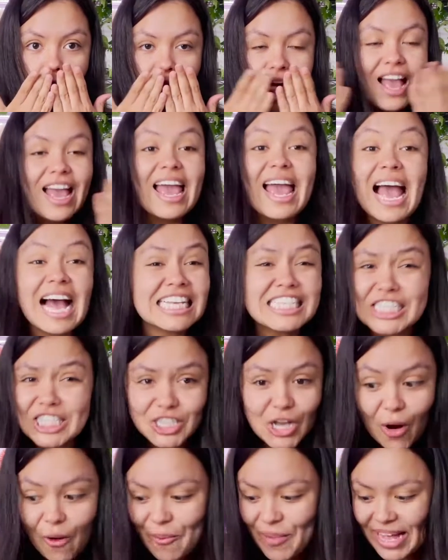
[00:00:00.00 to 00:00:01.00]
It has
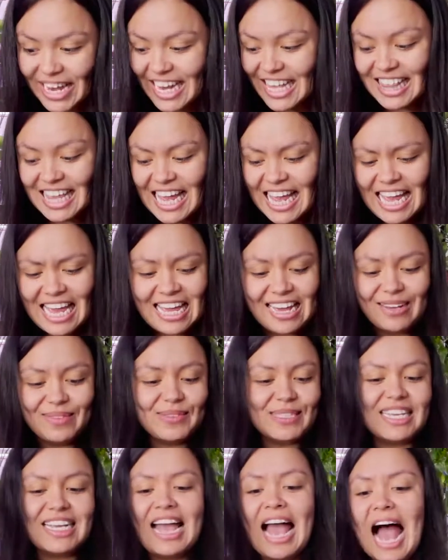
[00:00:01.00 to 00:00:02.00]
so many
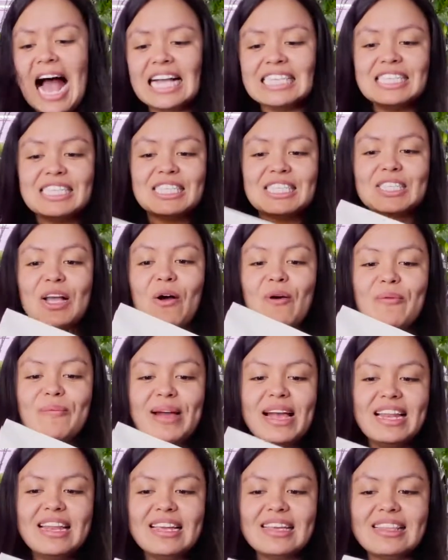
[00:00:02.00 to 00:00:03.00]
leaves. It has so
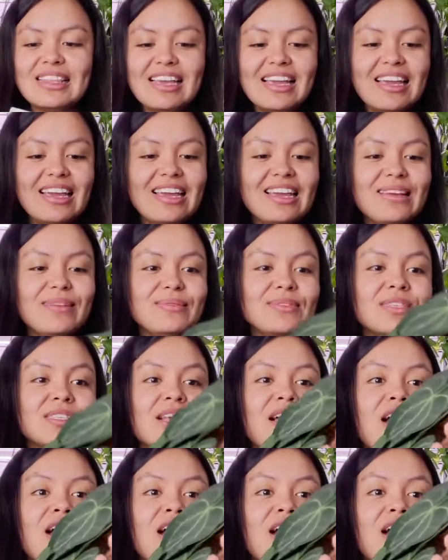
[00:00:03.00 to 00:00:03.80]
many leaves.